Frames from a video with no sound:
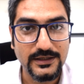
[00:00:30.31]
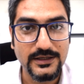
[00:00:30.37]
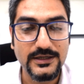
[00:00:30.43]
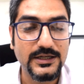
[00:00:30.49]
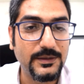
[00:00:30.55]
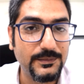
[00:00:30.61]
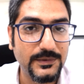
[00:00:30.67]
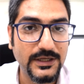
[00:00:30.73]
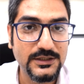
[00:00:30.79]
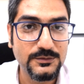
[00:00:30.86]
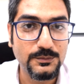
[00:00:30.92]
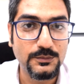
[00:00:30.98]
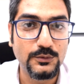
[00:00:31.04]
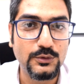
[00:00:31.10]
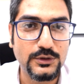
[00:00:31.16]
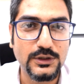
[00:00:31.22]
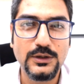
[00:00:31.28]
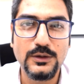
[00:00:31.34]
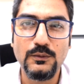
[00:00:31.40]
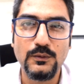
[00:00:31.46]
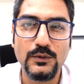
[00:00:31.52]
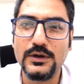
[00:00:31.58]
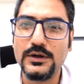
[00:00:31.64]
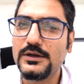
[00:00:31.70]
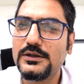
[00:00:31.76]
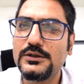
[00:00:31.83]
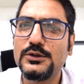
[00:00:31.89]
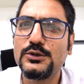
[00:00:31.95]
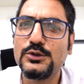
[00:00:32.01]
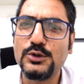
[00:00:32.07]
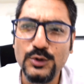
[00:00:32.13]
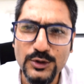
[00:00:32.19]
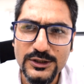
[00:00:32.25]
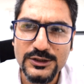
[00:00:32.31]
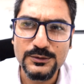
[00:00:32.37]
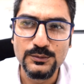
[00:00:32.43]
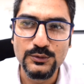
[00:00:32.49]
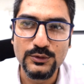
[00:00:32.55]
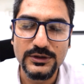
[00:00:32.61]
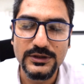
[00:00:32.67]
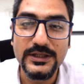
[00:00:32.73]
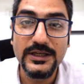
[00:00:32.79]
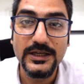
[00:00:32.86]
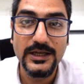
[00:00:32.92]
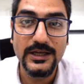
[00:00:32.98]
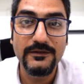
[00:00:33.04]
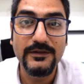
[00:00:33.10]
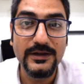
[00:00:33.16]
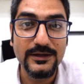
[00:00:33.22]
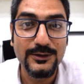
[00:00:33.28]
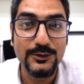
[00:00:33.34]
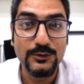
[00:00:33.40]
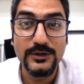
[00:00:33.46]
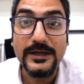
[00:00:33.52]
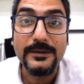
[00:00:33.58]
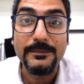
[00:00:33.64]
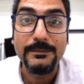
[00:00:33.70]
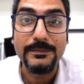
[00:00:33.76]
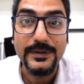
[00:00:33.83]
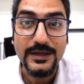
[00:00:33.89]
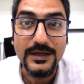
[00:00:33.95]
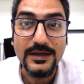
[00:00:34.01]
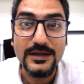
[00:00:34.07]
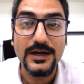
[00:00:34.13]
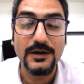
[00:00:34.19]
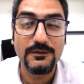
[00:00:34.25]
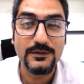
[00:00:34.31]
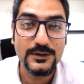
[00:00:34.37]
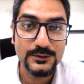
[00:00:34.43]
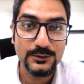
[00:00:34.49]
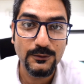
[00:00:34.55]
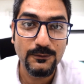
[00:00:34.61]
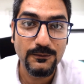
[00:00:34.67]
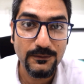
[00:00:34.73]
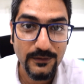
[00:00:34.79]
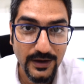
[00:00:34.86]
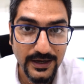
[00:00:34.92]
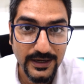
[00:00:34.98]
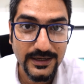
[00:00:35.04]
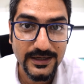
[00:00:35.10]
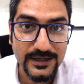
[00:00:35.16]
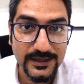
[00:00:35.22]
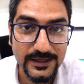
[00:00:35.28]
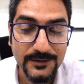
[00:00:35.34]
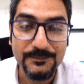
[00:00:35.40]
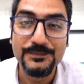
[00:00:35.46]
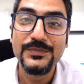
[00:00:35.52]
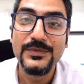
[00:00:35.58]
income tax portal worked so smoothly even during peak hours of filing.